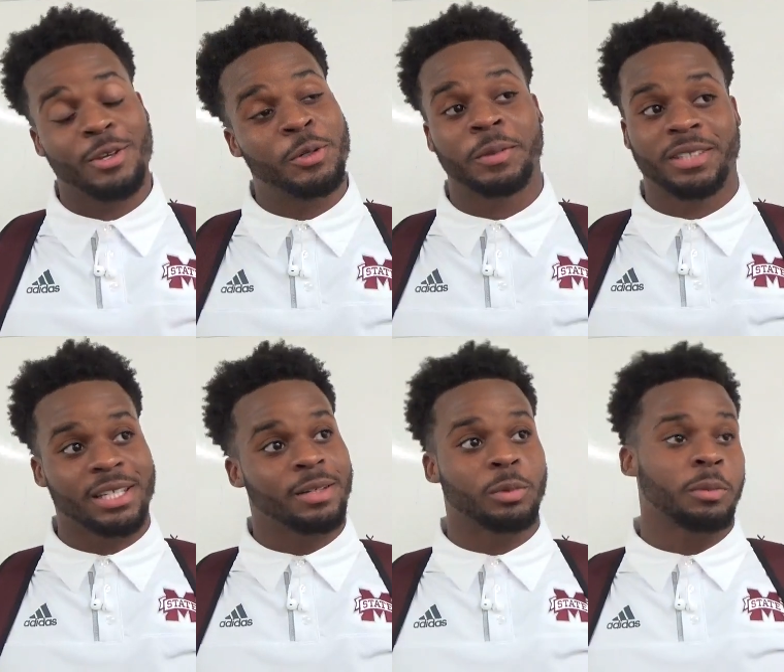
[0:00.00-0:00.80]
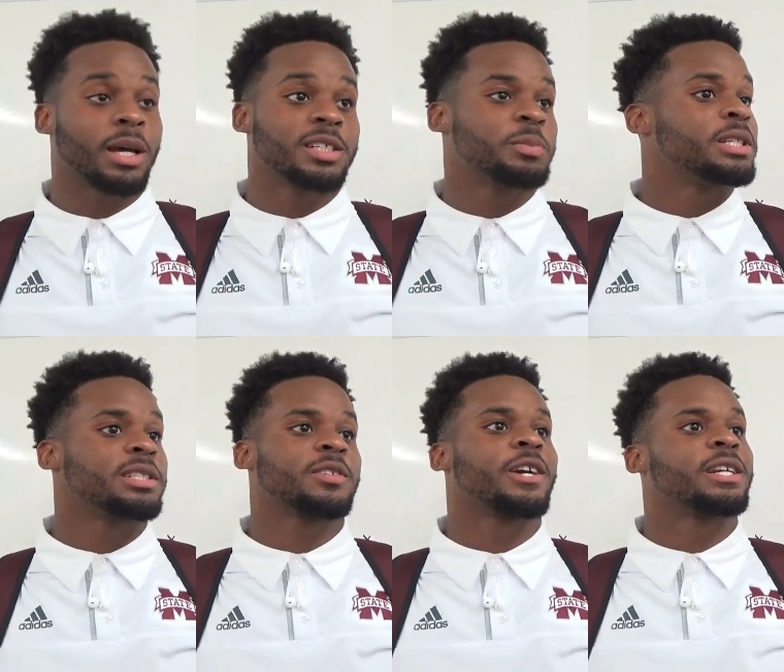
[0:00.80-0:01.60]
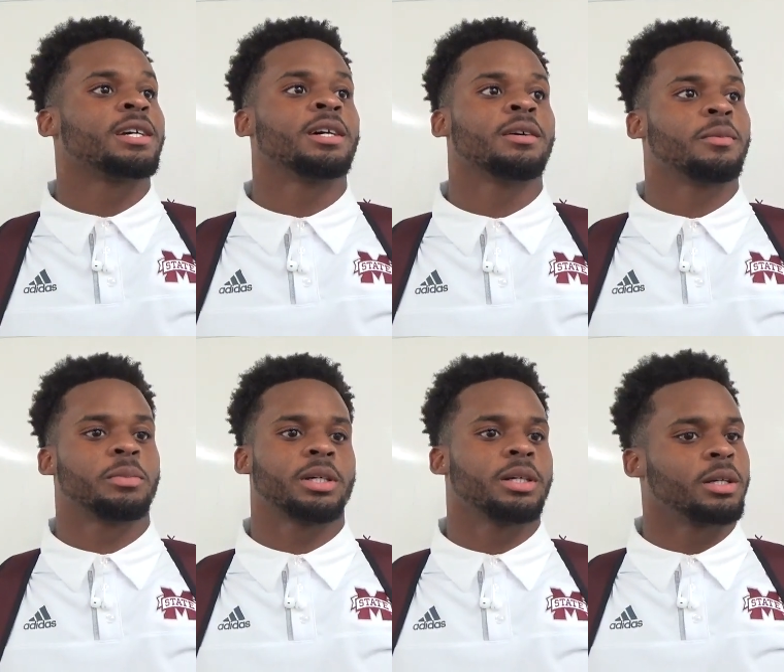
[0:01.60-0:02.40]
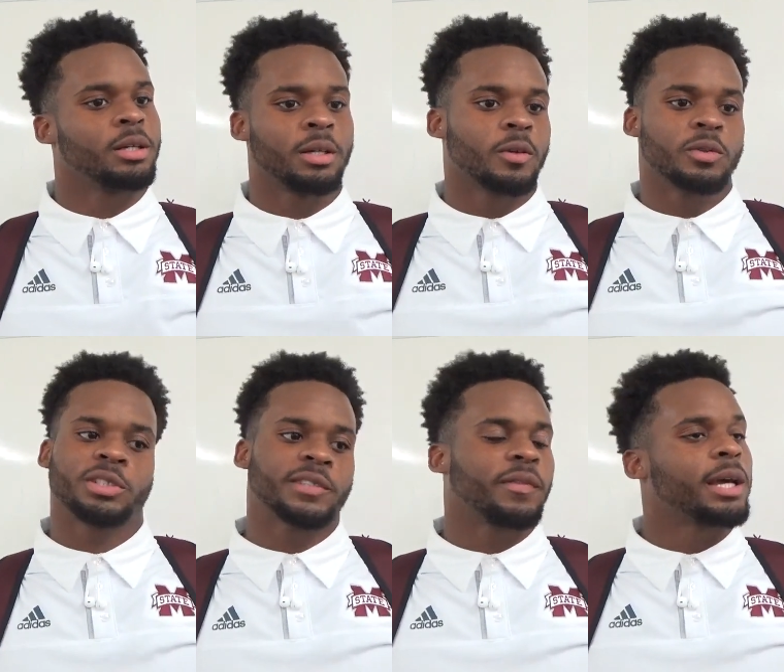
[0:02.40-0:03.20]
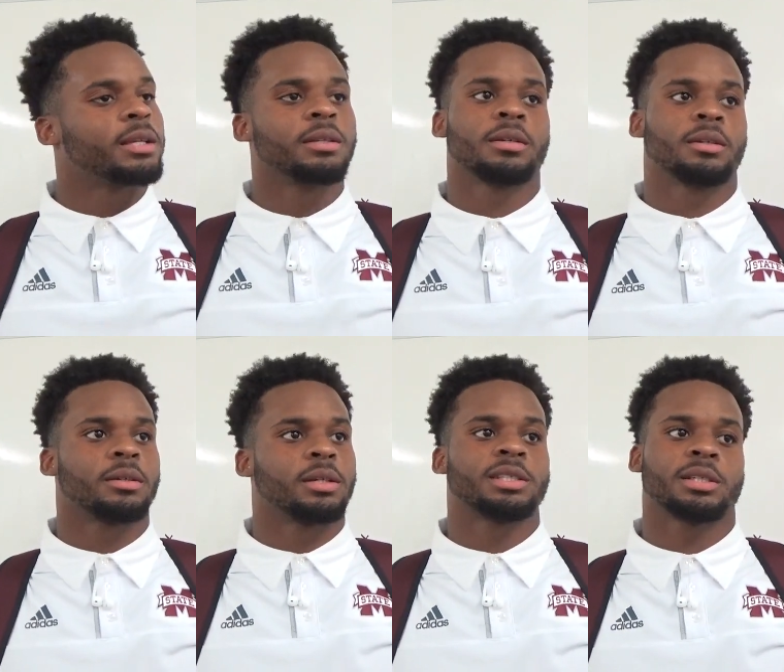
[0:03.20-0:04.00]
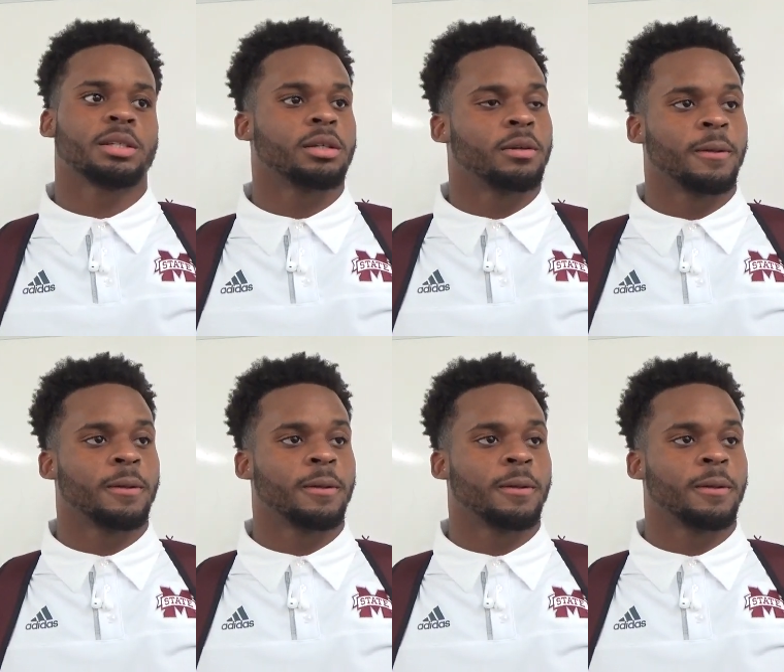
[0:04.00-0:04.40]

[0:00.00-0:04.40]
You know what I'm saying? I'm kind of speechless right now, but we just fighting. That's it.